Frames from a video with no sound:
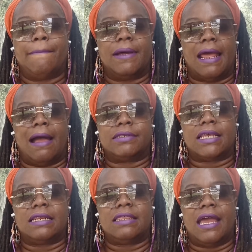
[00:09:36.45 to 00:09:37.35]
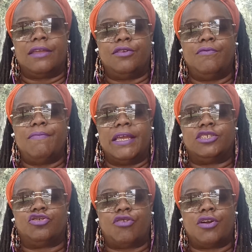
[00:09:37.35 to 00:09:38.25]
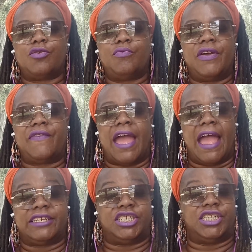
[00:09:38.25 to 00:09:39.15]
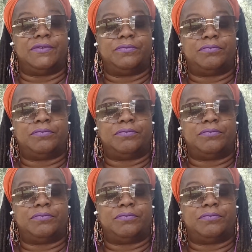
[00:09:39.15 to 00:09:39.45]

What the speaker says: But outside of that, you may struggle with action.